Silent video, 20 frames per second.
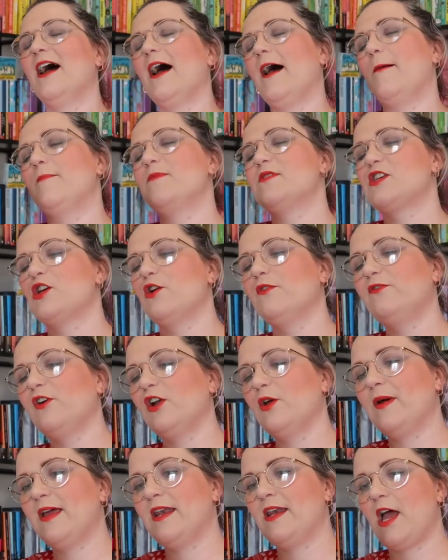Um, so you're
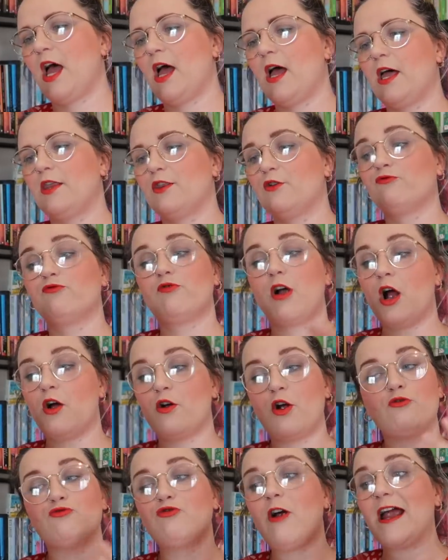following uh, the,
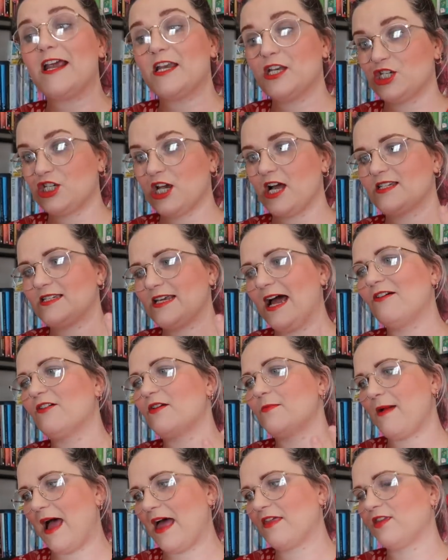uh, a ranger,
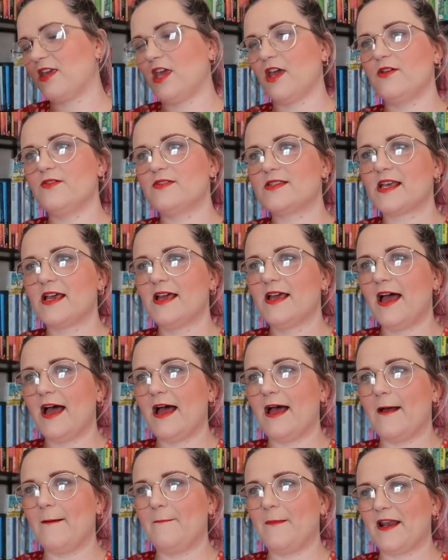Darren Matthews,
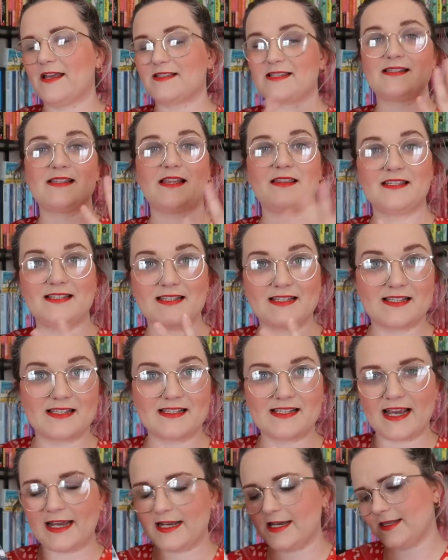um, and as I said, this is the
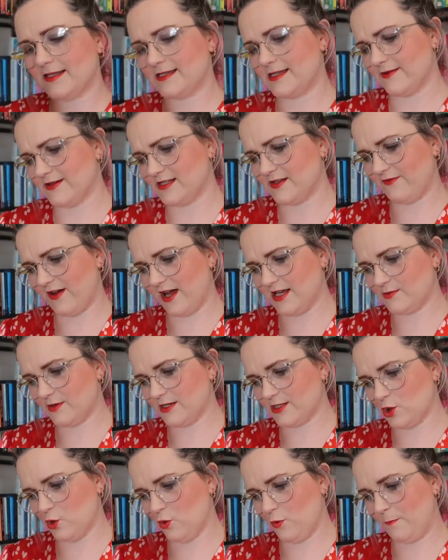second in the series. The first
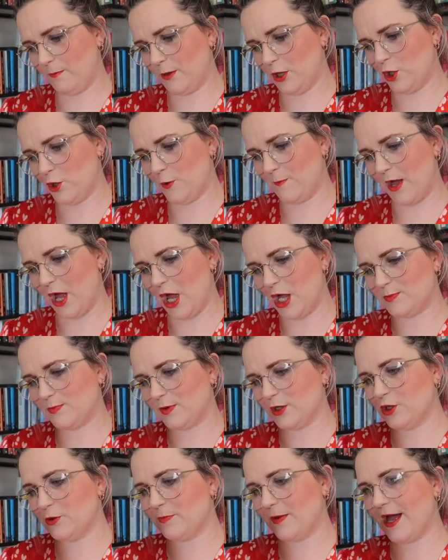one is called Bluebird,
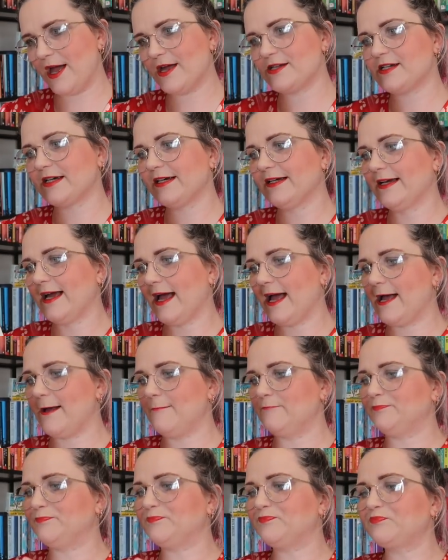Bluebird.
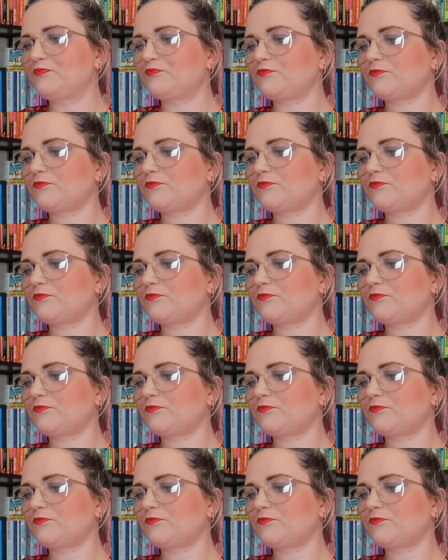Um,